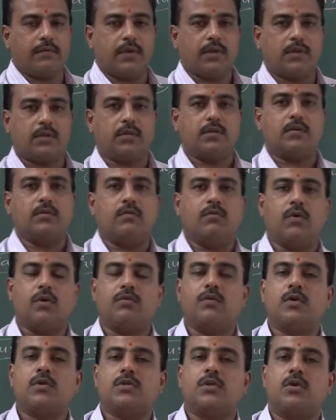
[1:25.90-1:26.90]
with
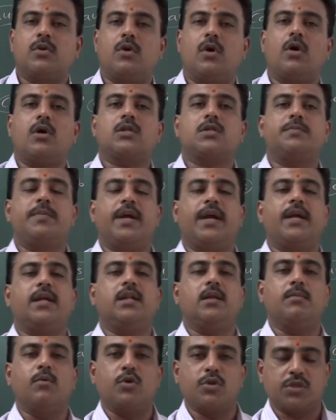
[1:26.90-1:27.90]
what was the cause
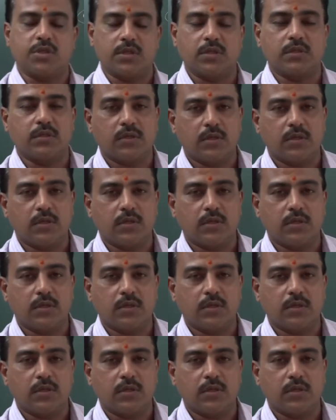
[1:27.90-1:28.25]
behind the motion.